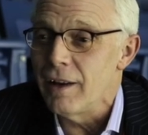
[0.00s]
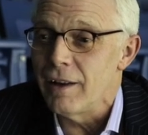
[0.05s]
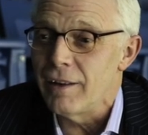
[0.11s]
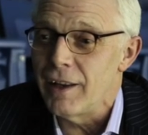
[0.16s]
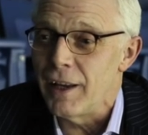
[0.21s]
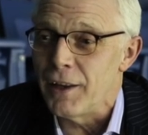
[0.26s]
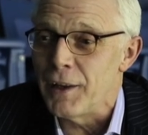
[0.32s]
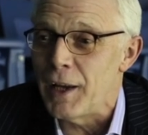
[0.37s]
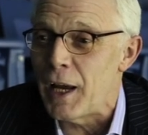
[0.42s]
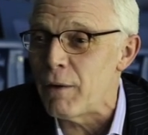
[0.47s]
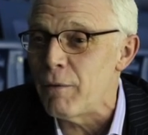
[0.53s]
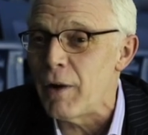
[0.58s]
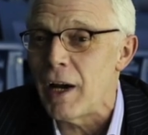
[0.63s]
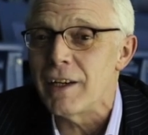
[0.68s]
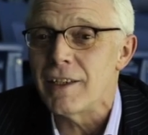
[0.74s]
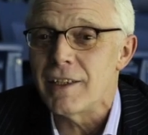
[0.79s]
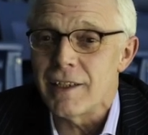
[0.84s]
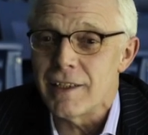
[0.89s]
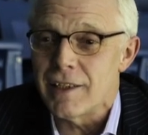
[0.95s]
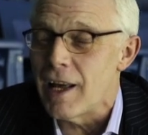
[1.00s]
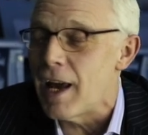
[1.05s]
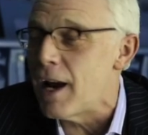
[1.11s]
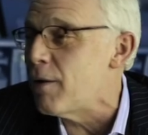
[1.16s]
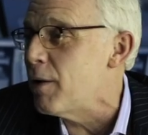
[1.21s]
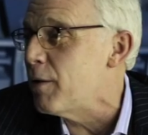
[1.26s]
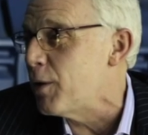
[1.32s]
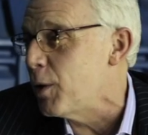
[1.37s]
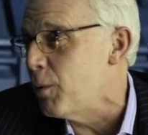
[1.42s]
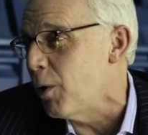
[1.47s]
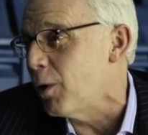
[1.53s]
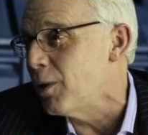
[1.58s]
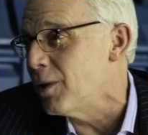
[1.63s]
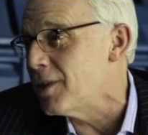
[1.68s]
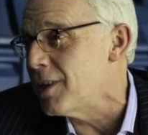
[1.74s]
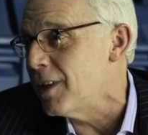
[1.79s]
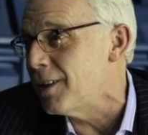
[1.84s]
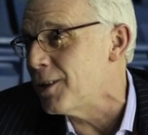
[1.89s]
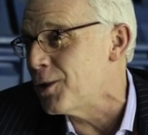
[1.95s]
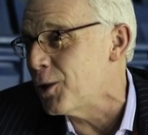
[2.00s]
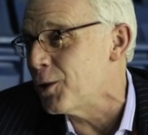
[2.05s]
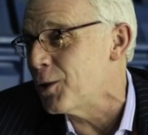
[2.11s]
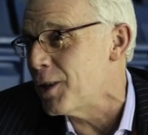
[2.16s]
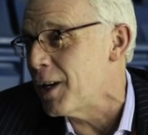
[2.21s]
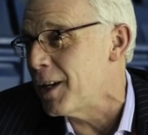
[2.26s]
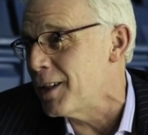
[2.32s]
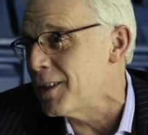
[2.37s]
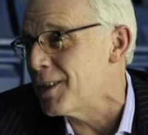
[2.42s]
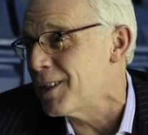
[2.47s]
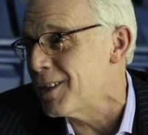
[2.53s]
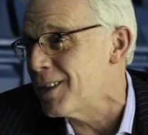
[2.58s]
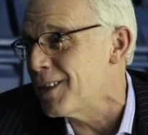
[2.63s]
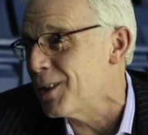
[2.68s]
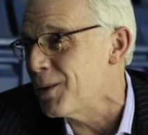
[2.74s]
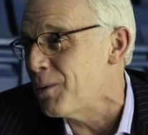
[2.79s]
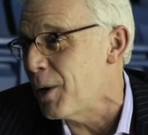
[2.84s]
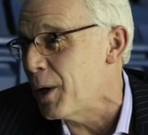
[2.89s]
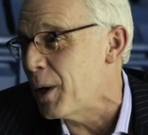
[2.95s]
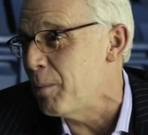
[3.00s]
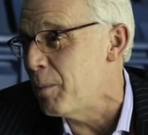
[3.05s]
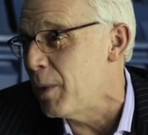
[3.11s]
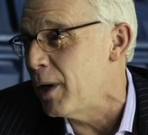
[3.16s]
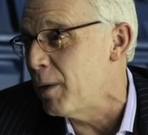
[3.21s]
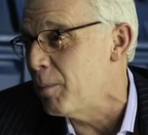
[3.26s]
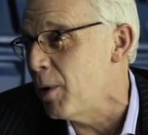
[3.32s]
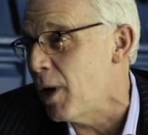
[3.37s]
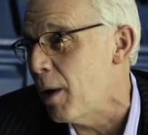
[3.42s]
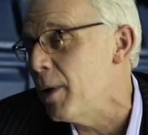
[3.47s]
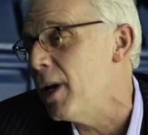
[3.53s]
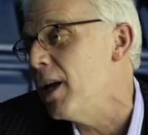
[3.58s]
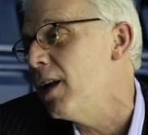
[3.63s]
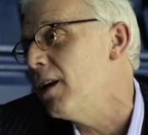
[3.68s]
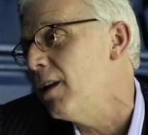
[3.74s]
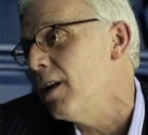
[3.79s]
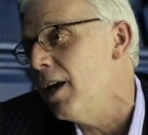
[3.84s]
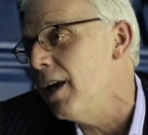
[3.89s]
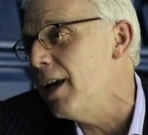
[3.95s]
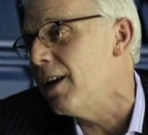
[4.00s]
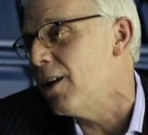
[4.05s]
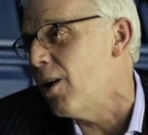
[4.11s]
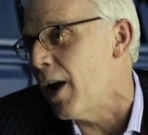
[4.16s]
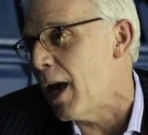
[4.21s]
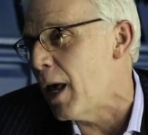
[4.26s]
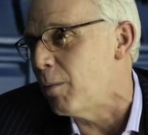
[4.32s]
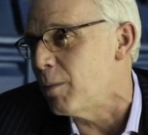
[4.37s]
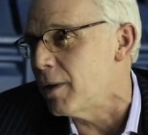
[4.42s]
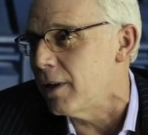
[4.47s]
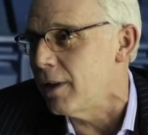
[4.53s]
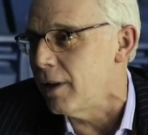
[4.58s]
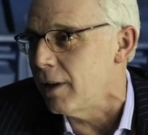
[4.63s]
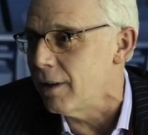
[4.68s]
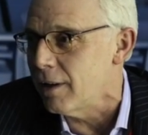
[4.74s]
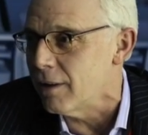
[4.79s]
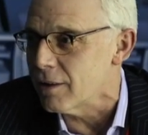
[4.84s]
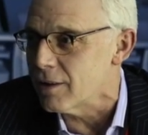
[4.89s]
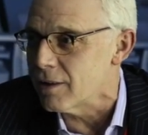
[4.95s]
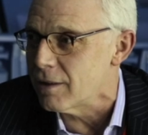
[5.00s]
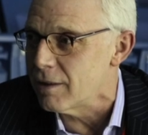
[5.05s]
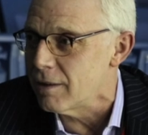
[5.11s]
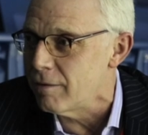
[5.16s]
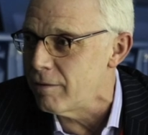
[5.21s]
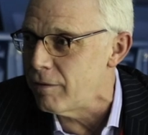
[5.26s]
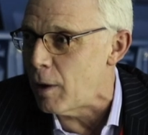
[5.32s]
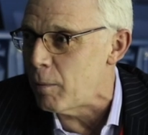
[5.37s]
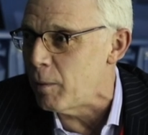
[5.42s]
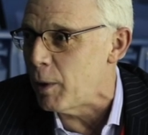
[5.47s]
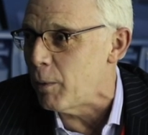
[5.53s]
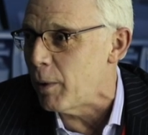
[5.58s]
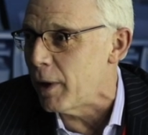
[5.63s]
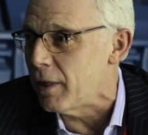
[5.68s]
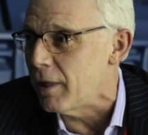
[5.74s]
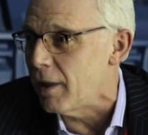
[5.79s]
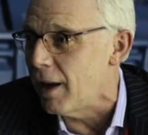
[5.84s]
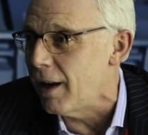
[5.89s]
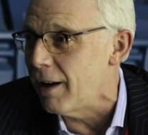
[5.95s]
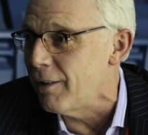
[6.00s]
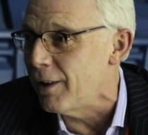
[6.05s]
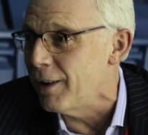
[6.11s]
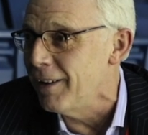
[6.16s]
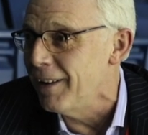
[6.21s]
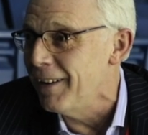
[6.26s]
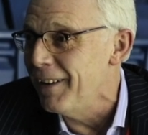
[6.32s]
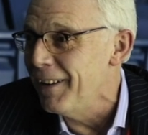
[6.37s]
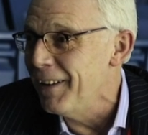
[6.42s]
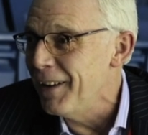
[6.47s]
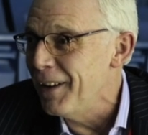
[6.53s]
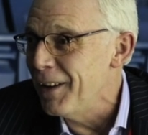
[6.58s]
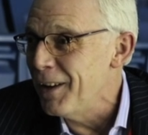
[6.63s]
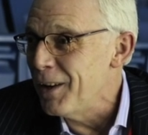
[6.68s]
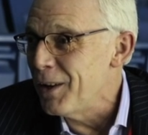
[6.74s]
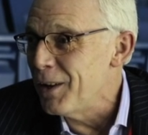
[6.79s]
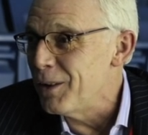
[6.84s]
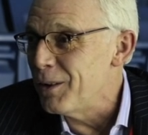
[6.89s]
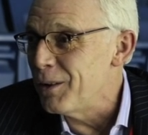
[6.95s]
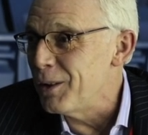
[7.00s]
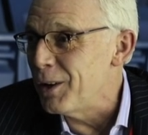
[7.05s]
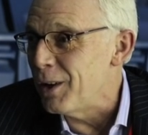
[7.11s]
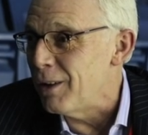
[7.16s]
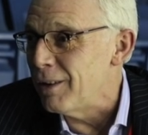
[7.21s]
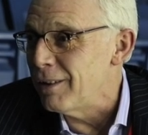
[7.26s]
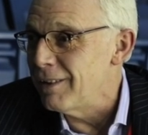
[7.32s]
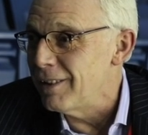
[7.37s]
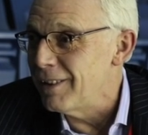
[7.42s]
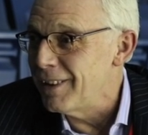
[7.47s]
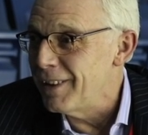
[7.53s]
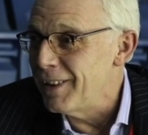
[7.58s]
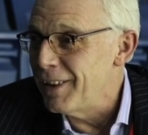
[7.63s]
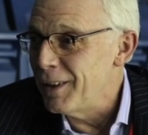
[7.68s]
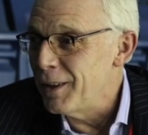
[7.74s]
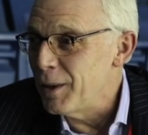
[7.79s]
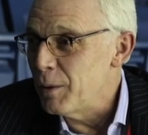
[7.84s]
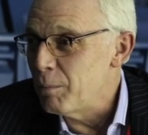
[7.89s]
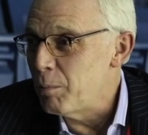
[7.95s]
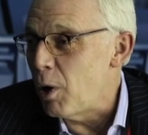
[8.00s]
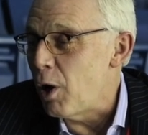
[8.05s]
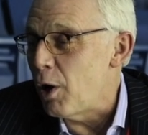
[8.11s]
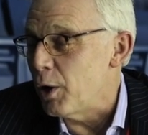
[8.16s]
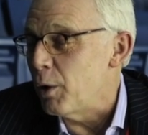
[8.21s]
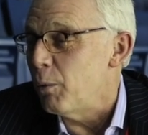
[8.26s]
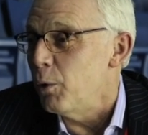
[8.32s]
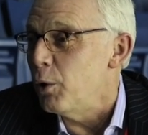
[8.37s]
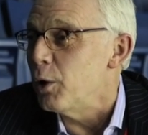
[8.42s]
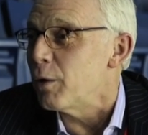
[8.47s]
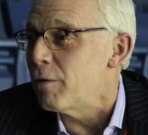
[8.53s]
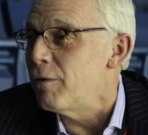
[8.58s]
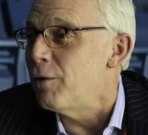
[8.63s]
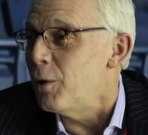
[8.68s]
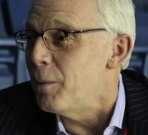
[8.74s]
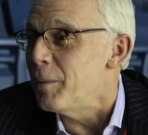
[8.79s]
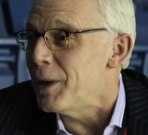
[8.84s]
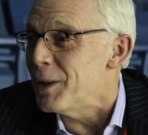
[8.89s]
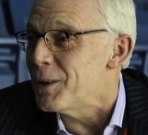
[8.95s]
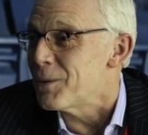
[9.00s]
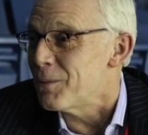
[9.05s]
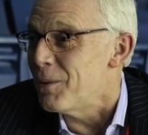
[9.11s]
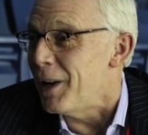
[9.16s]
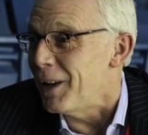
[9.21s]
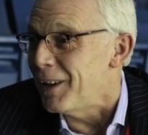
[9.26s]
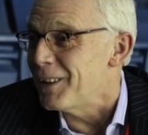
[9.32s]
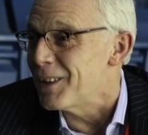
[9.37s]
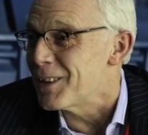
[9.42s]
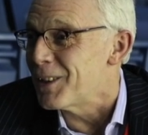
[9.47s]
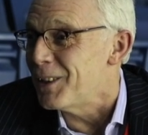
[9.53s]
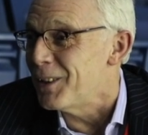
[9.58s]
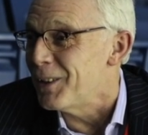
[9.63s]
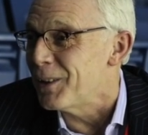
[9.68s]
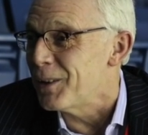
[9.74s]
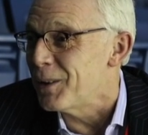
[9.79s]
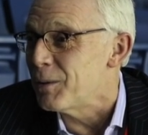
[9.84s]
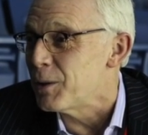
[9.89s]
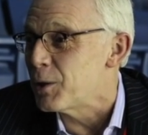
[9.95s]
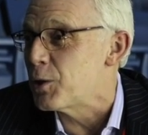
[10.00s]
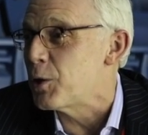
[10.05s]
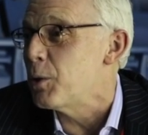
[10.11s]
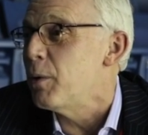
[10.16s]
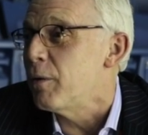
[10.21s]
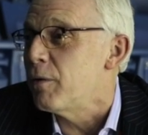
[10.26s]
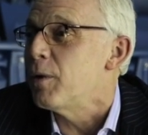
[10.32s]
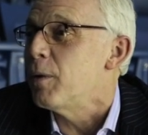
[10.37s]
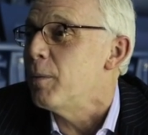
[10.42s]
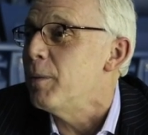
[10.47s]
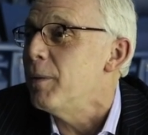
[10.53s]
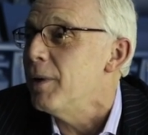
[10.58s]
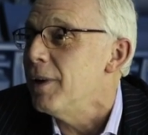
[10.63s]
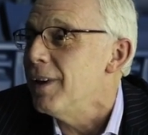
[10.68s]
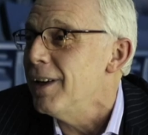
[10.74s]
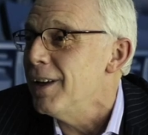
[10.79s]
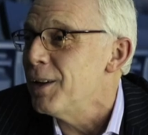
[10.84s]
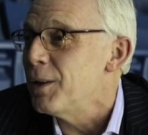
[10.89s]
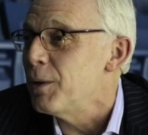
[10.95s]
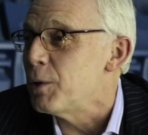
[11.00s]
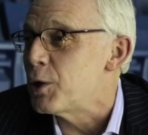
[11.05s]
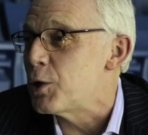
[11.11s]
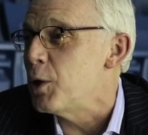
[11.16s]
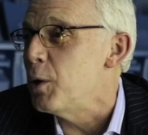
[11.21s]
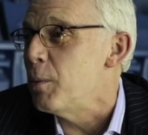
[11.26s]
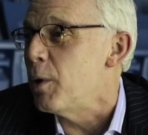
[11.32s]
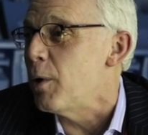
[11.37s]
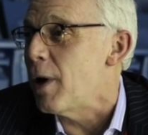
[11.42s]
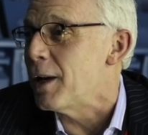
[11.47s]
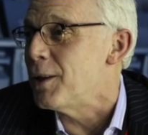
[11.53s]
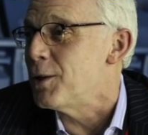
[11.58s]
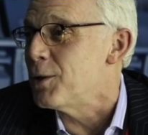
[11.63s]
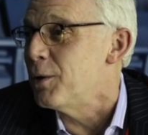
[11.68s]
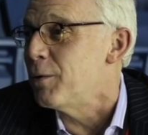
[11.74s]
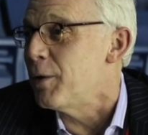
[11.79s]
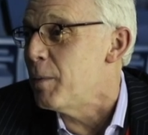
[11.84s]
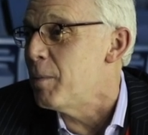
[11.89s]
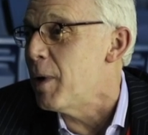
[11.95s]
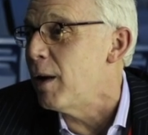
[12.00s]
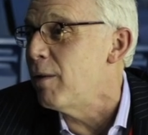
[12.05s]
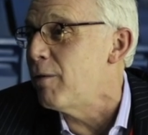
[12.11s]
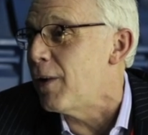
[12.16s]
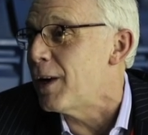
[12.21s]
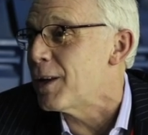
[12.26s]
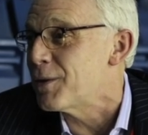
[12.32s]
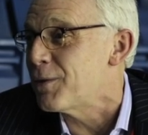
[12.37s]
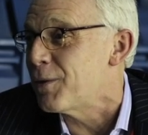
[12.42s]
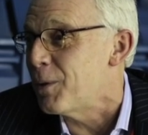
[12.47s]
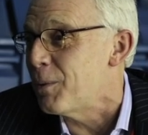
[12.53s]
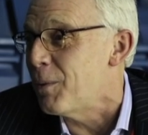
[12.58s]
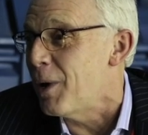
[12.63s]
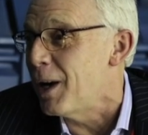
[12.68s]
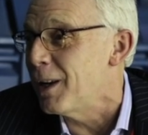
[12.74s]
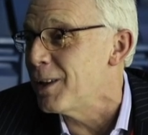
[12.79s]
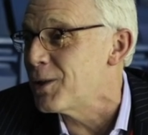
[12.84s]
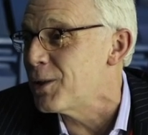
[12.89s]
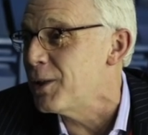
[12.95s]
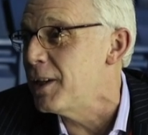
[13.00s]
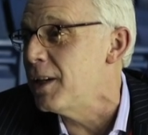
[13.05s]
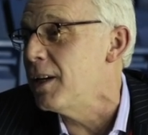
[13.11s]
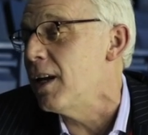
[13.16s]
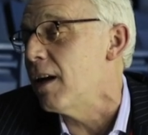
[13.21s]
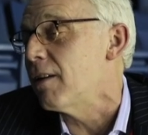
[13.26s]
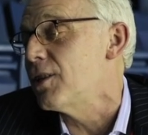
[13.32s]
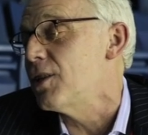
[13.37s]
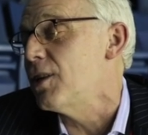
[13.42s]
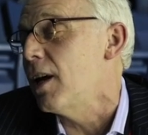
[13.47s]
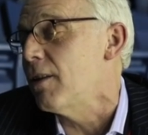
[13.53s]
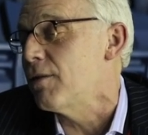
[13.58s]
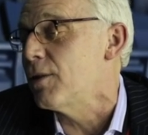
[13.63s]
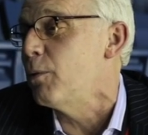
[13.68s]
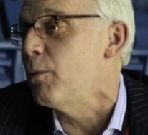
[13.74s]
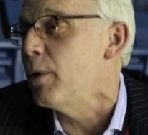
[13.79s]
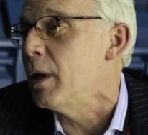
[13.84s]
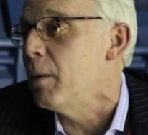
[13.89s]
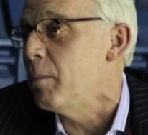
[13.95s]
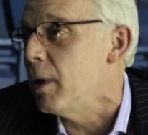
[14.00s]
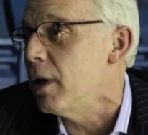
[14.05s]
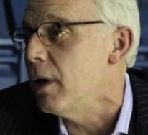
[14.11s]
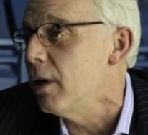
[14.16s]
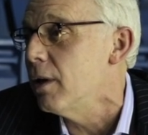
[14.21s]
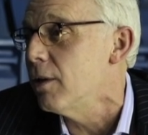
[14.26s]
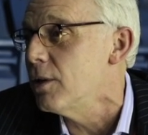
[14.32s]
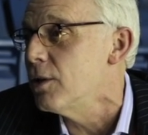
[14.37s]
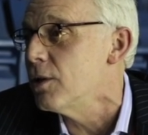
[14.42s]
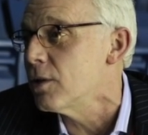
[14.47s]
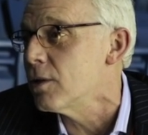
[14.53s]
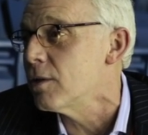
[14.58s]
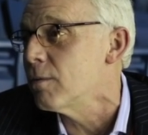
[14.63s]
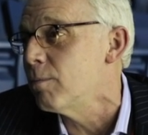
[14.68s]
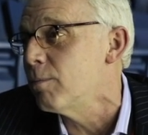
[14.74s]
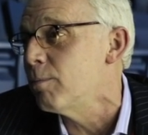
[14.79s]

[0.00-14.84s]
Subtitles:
the advice is there if they want it. Todd takes quite a bit. But I mean, he got help, didn't he? Because family went there, and, you know, partner worked for me as well. So there was two of them. Yeah. There were two Morans over in Belfast for a while, so he didn't actually have to ring me. He could just